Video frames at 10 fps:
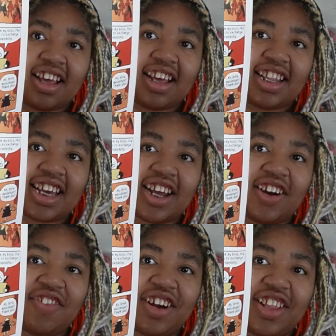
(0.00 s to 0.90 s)
Look at
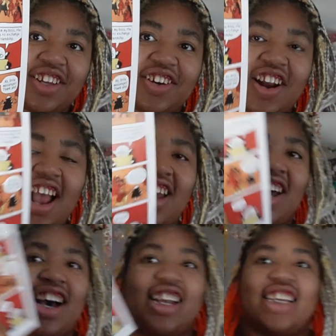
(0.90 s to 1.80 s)
her with her little crown
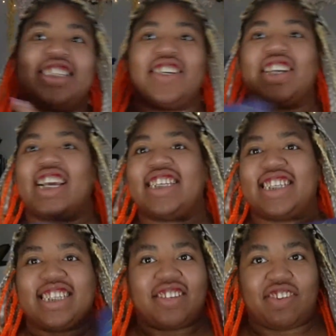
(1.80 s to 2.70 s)
on. It's so nice
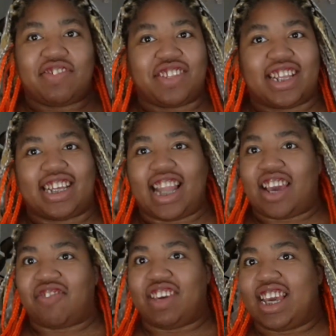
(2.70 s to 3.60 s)
to see people that look
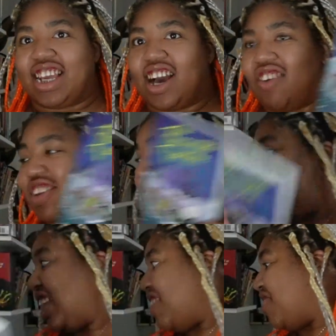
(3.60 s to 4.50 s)
like me in
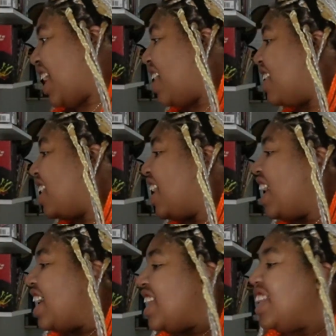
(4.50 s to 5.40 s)
comics. I love that.
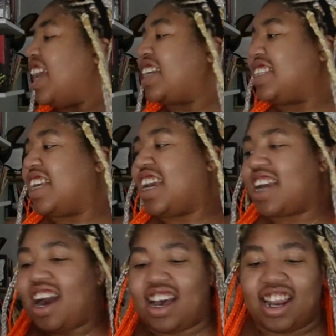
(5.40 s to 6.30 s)
The next thing I
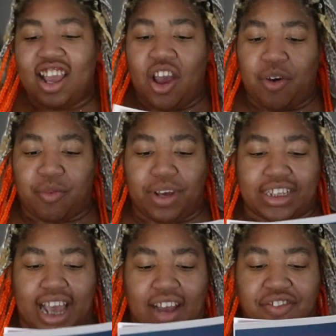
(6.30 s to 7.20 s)
got
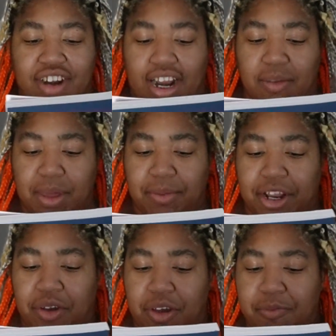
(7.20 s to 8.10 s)
was Aphrodite Made Me
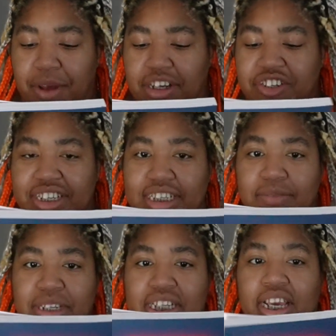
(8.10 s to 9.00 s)
Do It by
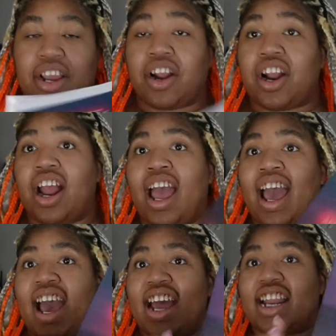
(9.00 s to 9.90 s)
Trista Mateer
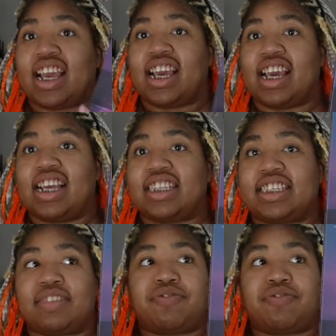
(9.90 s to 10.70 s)
and it's